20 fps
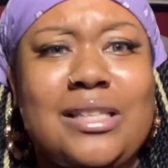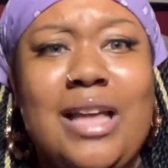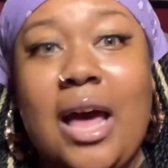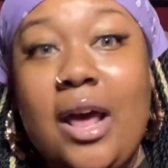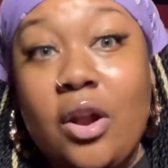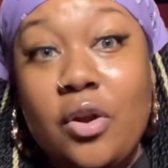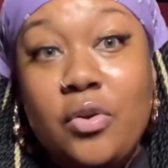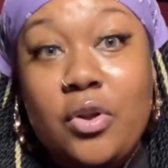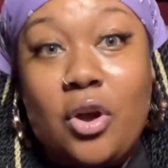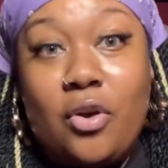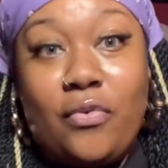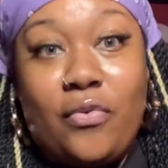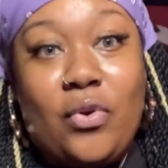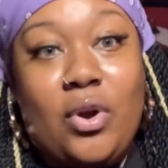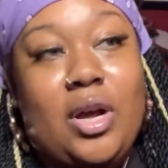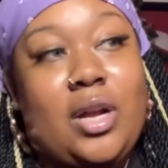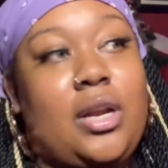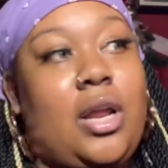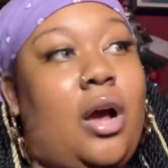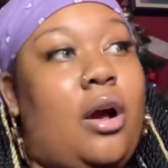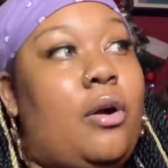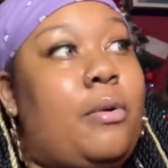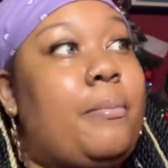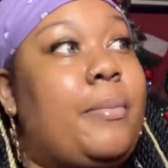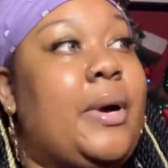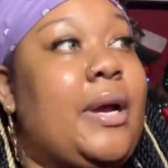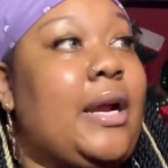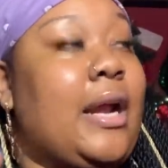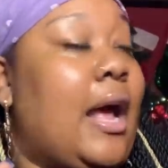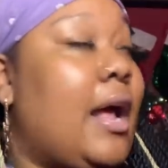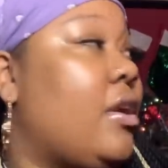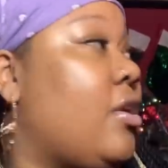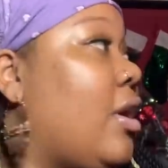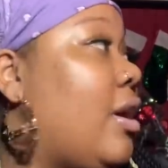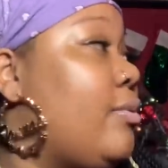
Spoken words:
I don't know for an adult, but I know I